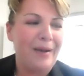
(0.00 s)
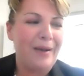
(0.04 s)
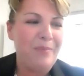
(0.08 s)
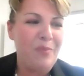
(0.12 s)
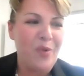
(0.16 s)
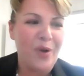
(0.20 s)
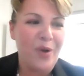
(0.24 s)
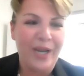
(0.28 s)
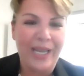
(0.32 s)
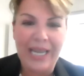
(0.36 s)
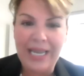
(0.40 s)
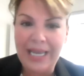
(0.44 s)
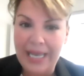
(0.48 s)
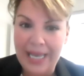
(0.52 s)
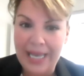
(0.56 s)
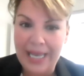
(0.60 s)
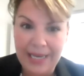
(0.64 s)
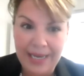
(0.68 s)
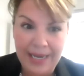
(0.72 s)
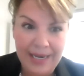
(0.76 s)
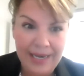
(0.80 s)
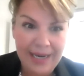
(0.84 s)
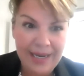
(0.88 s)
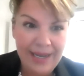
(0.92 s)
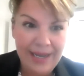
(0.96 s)
working
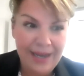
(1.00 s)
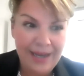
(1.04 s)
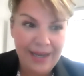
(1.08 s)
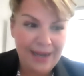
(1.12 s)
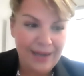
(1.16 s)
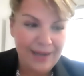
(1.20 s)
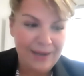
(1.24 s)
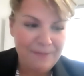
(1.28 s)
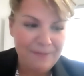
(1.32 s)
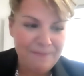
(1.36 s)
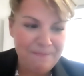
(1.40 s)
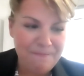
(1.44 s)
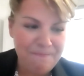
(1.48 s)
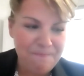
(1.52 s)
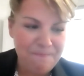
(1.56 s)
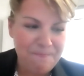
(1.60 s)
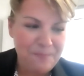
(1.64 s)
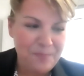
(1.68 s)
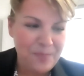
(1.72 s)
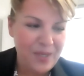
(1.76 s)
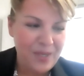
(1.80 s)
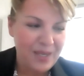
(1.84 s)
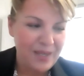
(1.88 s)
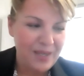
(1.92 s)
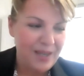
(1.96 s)

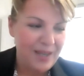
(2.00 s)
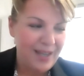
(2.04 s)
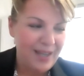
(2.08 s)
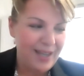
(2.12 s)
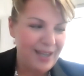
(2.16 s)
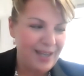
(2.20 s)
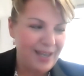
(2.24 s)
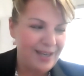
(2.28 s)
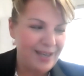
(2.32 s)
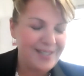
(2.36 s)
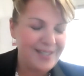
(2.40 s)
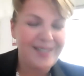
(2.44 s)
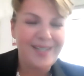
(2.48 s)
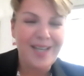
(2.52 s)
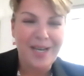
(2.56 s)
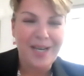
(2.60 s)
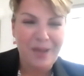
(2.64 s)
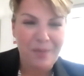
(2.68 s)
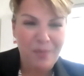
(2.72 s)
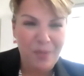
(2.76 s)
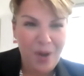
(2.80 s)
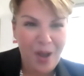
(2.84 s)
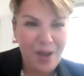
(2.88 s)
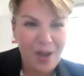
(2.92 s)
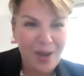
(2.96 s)
in study
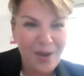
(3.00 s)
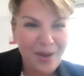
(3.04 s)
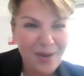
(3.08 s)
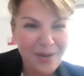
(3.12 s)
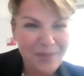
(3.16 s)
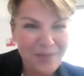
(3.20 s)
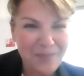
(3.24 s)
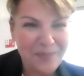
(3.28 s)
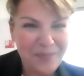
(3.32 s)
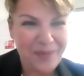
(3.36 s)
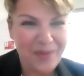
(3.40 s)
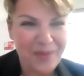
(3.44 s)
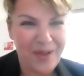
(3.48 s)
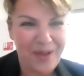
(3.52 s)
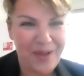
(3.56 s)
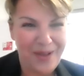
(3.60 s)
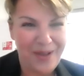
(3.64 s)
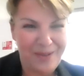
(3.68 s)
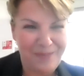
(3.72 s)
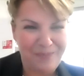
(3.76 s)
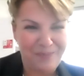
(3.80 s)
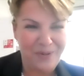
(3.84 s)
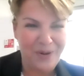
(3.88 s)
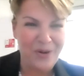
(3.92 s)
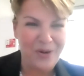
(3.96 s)
abroad
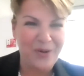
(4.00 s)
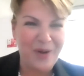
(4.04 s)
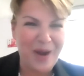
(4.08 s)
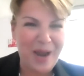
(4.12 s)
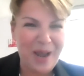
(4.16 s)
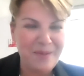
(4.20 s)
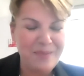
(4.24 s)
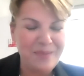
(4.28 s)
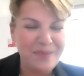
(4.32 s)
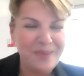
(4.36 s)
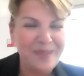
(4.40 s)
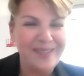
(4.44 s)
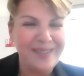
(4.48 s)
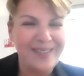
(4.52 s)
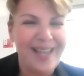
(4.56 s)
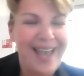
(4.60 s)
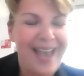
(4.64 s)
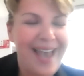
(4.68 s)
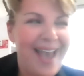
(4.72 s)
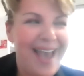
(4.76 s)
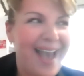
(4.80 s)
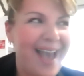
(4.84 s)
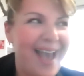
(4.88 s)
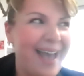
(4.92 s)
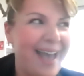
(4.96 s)
programs.
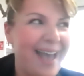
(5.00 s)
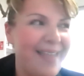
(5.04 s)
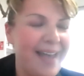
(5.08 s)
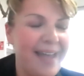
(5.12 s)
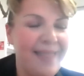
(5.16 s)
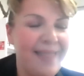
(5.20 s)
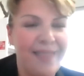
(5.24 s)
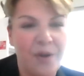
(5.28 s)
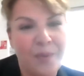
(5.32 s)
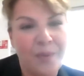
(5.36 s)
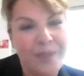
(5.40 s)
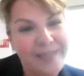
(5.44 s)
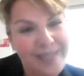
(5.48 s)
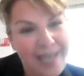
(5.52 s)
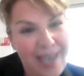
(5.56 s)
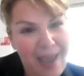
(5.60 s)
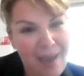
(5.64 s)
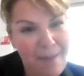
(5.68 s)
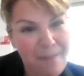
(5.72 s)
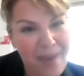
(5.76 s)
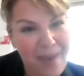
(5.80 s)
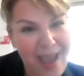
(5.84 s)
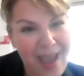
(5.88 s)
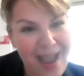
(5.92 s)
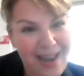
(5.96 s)
And then there was a
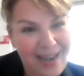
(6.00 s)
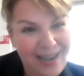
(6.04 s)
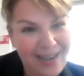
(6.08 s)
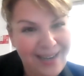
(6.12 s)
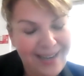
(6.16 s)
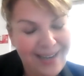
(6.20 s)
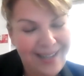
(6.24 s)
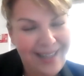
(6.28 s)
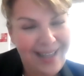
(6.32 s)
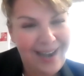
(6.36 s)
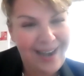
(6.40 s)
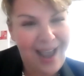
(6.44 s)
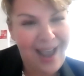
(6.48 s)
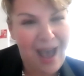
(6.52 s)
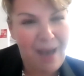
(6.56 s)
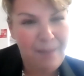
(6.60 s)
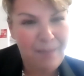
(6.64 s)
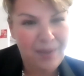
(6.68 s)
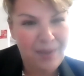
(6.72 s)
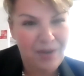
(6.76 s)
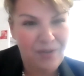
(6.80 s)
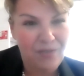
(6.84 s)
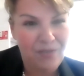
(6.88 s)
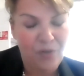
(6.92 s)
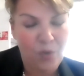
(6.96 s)
campaign that
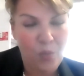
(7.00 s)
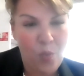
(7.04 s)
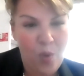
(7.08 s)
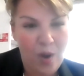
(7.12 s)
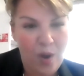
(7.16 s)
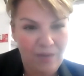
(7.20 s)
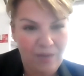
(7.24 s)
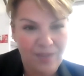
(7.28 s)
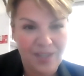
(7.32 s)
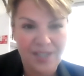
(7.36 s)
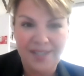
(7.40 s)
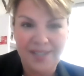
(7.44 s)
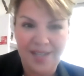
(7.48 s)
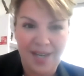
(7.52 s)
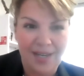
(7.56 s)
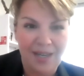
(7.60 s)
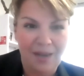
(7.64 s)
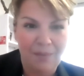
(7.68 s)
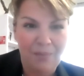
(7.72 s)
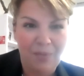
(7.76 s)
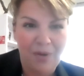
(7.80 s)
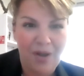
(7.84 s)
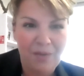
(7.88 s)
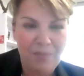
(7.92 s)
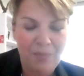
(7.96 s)
happened for one of the study
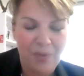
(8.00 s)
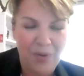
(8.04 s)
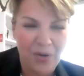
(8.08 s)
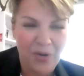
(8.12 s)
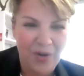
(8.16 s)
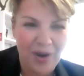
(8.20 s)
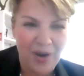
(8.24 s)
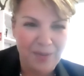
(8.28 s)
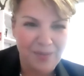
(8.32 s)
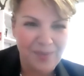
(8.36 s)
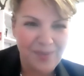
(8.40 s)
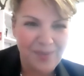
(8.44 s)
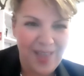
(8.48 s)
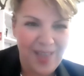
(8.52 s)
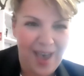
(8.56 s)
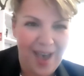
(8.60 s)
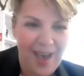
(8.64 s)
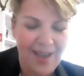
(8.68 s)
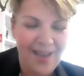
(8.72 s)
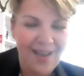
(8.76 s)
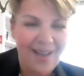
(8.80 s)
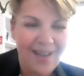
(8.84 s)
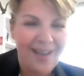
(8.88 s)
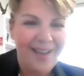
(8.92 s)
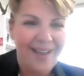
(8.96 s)
abroad programs
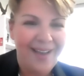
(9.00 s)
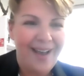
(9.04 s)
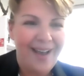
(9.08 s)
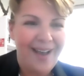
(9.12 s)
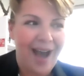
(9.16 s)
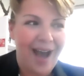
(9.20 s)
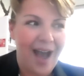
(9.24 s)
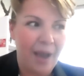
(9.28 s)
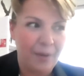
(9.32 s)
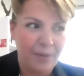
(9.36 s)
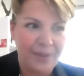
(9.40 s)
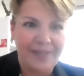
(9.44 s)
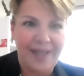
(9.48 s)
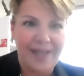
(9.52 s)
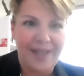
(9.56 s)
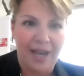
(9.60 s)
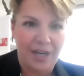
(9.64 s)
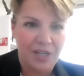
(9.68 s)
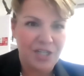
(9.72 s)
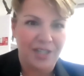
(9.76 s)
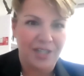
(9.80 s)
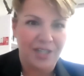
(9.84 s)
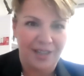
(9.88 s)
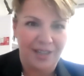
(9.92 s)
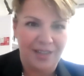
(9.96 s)
that I was
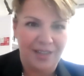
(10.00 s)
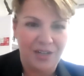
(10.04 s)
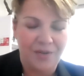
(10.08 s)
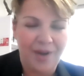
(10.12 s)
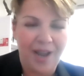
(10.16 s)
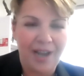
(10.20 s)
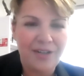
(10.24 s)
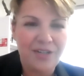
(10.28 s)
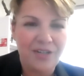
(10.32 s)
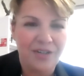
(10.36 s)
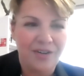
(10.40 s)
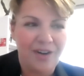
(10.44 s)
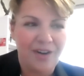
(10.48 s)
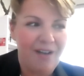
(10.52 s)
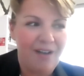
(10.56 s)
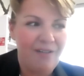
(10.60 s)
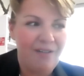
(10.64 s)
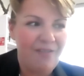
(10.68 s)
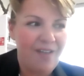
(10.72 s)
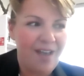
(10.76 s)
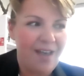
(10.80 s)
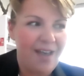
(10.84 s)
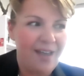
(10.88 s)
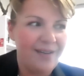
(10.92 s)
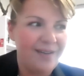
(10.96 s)
actually the director
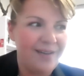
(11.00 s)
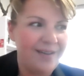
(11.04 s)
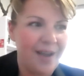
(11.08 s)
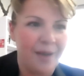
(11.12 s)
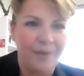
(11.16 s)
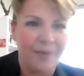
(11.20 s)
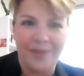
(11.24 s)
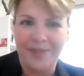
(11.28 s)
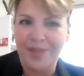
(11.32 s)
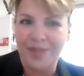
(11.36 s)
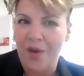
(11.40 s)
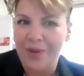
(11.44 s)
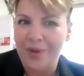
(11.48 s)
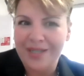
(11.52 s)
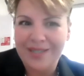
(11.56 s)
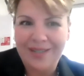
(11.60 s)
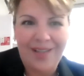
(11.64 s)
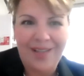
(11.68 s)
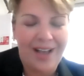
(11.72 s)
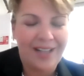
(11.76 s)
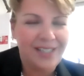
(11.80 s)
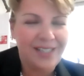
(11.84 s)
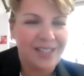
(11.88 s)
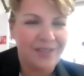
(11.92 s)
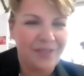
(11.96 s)
of, and I was going to
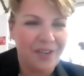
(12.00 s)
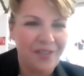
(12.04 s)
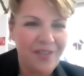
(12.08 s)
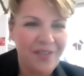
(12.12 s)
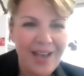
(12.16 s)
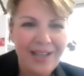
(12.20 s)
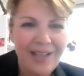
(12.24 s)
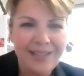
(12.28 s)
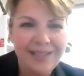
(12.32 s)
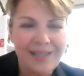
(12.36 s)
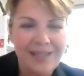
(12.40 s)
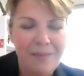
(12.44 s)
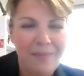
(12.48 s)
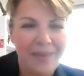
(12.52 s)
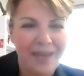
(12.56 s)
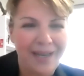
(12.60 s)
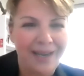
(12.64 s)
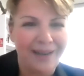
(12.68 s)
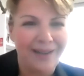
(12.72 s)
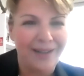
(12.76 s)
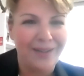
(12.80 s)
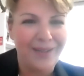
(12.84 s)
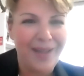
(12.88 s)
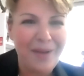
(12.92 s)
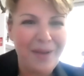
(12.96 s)
lots of events and
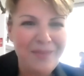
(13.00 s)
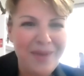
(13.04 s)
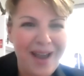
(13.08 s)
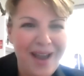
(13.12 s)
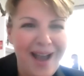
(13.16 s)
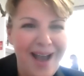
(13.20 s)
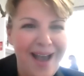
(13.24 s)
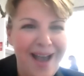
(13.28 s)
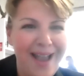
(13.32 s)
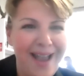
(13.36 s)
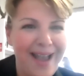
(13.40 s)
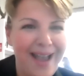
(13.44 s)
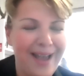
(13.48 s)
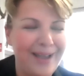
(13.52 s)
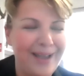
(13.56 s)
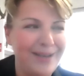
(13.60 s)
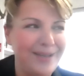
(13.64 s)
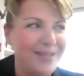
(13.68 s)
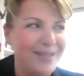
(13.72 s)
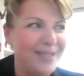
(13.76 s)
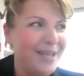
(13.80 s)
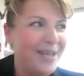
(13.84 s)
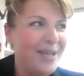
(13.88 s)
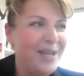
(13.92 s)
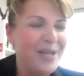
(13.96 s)
meeting alumni.
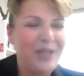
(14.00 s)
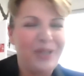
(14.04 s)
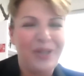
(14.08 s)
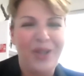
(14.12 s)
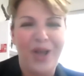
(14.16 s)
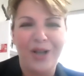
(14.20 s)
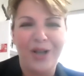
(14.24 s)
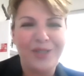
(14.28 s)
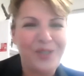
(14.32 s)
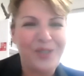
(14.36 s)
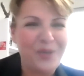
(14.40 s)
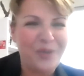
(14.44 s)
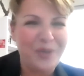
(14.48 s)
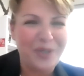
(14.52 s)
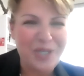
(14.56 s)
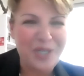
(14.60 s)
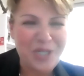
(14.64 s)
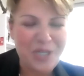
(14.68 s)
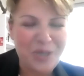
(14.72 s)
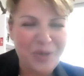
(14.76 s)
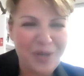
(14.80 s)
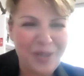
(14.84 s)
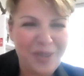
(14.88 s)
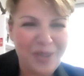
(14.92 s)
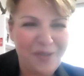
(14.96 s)
And long story
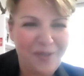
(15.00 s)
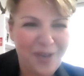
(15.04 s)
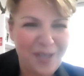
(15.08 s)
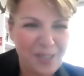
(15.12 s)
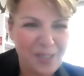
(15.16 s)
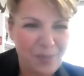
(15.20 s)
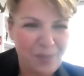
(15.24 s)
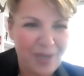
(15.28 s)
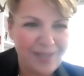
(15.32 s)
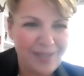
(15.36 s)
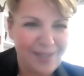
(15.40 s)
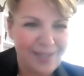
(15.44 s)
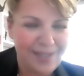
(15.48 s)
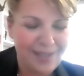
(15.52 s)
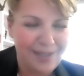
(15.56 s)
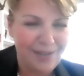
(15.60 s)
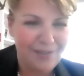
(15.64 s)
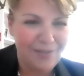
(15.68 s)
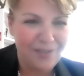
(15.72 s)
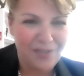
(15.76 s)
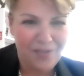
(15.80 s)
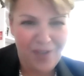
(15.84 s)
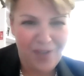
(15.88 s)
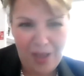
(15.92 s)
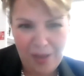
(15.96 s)
short, the vice president
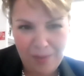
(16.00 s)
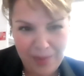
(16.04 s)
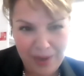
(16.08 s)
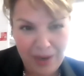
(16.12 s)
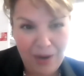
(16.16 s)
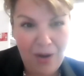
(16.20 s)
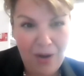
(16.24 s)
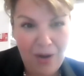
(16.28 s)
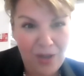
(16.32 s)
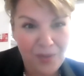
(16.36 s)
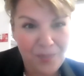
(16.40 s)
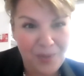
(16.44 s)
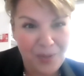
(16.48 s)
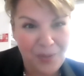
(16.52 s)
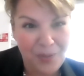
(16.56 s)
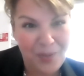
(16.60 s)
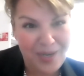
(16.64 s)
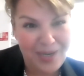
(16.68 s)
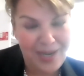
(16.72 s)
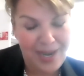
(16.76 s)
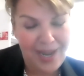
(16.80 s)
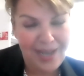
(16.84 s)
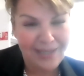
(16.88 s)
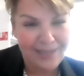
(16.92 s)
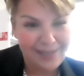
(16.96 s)
of development called me
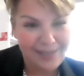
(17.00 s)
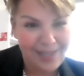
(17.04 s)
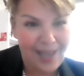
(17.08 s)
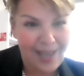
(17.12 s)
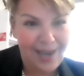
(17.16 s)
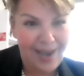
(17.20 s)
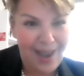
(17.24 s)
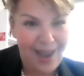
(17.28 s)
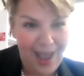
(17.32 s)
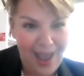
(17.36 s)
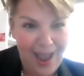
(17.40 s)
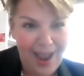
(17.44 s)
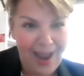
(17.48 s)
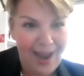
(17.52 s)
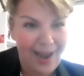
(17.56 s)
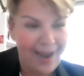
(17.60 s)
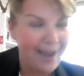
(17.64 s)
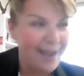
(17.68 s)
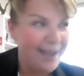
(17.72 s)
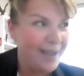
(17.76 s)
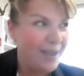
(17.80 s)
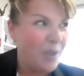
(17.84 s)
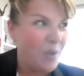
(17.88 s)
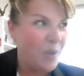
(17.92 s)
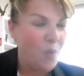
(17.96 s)
one day and said, "Hey,
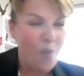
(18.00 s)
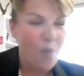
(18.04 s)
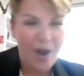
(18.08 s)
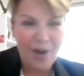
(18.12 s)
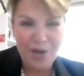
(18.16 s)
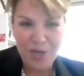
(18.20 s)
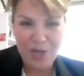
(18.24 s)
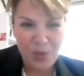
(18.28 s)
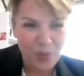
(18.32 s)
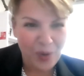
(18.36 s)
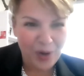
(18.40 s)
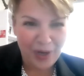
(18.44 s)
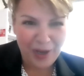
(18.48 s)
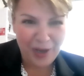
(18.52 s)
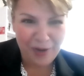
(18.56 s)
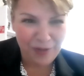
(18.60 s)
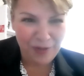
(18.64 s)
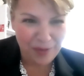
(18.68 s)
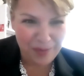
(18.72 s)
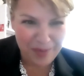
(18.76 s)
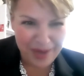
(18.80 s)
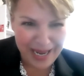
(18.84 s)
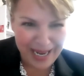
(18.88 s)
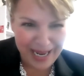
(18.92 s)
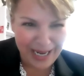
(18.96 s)
why aren't you working
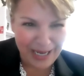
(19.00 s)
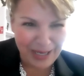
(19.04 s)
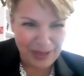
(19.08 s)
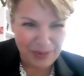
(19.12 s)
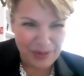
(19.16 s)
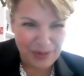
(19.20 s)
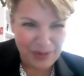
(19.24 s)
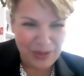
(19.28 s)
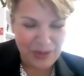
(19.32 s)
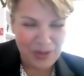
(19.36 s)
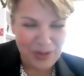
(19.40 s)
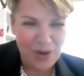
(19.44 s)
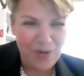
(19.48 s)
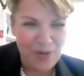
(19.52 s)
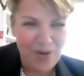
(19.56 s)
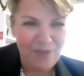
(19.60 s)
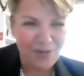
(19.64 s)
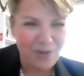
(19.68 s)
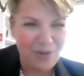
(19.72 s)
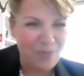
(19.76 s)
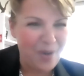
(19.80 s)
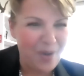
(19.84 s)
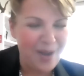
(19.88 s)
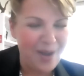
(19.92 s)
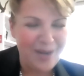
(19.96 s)
for me? You know
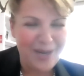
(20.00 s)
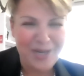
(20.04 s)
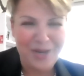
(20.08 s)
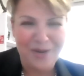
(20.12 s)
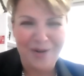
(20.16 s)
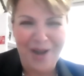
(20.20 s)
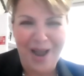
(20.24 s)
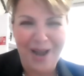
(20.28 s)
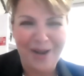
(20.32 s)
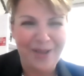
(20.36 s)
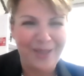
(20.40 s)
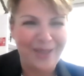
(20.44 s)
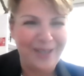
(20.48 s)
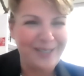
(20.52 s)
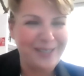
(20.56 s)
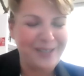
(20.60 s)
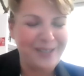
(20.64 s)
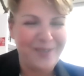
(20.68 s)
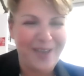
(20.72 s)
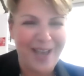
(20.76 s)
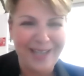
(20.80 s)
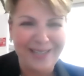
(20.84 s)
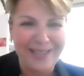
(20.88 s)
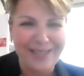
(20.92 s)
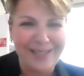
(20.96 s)
everyone and you're at all these
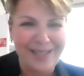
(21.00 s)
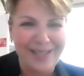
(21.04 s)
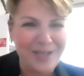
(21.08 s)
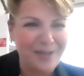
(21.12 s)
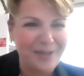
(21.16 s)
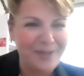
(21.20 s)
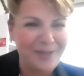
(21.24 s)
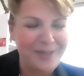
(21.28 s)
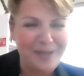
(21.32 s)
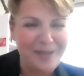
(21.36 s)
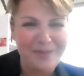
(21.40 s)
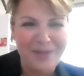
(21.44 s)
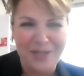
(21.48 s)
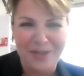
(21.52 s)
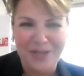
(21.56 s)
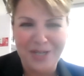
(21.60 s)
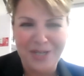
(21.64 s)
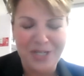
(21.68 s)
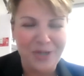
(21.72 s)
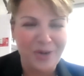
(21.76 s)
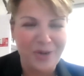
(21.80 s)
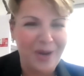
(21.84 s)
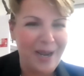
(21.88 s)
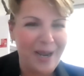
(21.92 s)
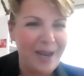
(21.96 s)
events and you seem to
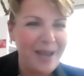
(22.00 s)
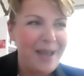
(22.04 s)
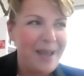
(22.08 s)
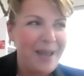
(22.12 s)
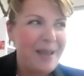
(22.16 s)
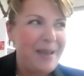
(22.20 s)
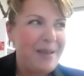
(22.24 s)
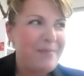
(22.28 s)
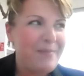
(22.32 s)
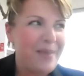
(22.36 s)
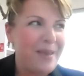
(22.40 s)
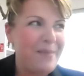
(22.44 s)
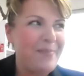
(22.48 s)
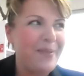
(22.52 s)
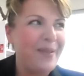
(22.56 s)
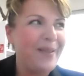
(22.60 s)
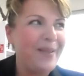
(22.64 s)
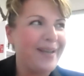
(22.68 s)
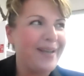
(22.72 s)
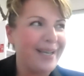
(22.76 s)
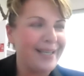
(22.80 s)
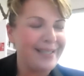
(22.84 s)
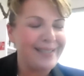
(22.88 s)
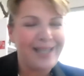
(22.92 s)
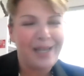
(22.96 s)
enjoy people."
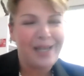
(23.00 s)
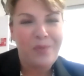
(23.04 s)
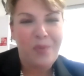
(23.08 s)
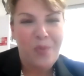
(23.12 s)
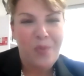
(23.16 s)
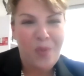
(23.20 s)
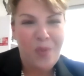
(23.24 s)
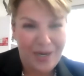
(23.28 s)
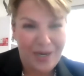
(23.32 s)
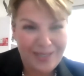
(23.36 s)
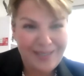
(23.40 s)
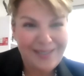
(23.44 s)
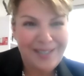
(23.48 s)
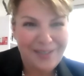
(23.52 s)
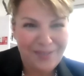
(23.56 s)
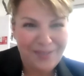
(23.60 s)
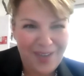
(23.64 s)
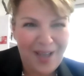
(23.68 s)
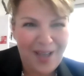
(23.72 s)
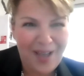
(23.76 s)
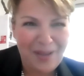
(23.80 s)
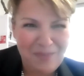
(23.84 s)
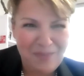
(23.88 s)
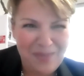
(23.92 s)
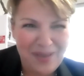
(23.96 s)
And I said, "What is
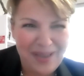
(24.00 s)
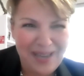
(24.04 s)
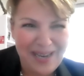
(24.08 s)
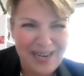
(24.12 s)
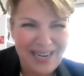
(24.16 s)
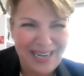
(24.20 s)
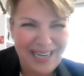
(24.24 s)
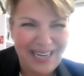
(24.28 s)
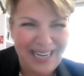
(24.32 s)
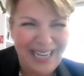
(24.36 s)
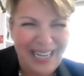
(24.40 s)
development?"